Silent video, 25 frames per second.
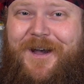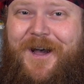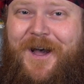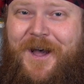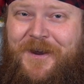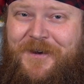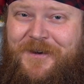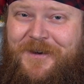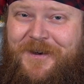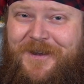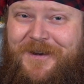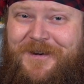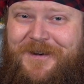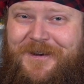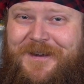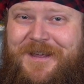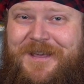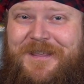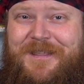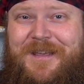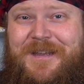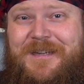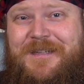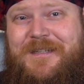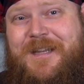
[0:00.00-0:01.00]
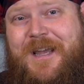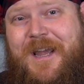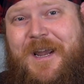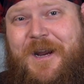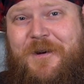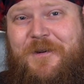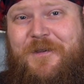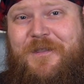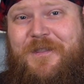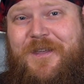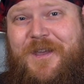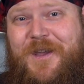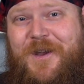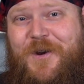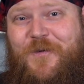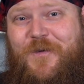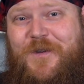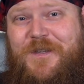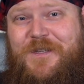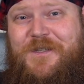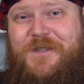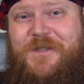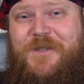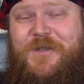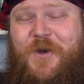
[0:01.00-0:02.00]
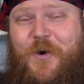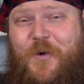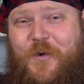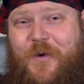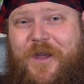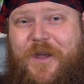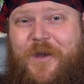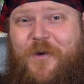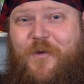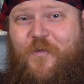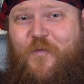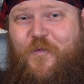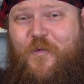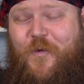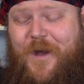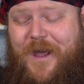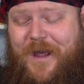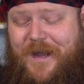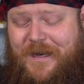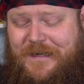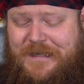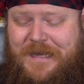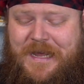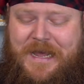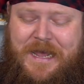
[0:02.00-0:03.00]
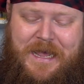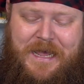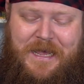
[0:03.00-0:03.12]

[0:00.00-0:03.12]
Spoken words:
Unluckily, the entire thing was soaking wet.